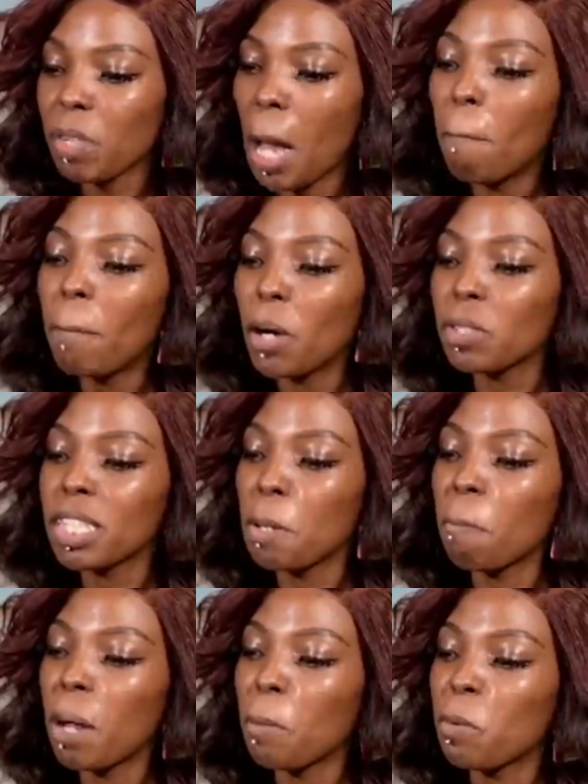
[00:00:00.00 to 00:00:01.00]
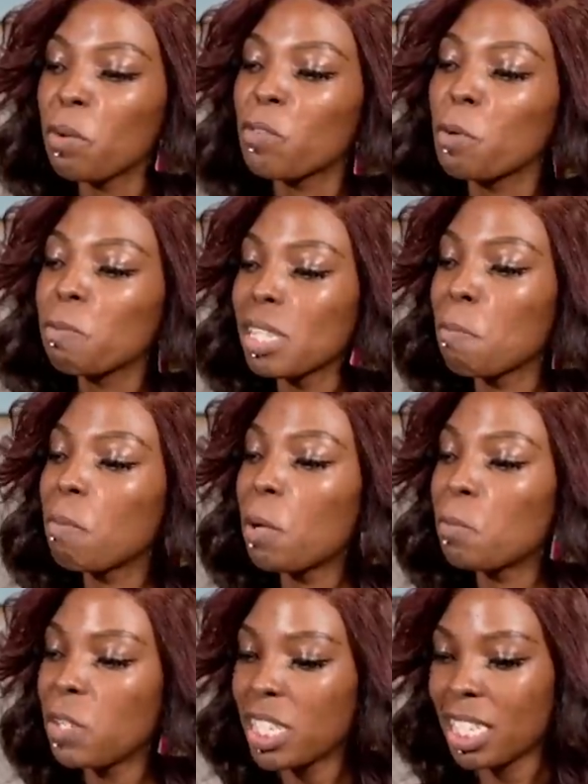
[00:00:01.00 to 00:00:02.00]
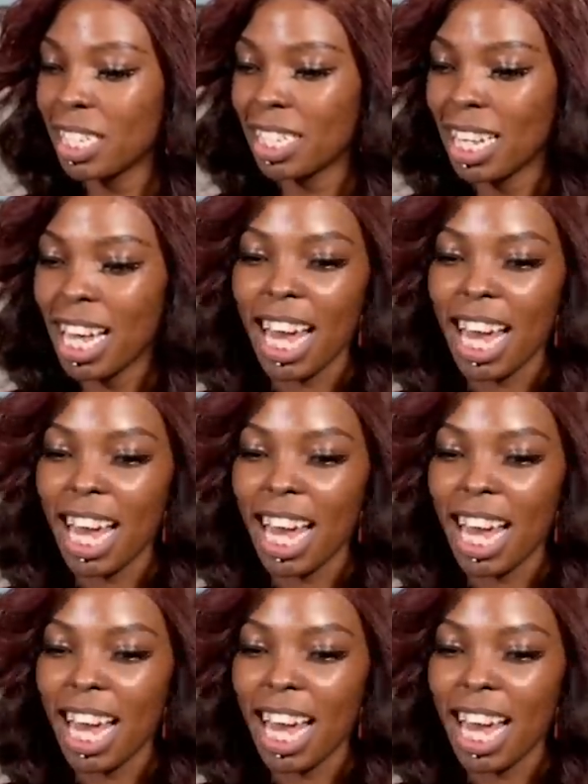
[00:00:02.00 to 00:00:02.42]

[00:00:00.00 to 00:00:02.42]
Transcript: about Zimbabwe from Zimbabweans.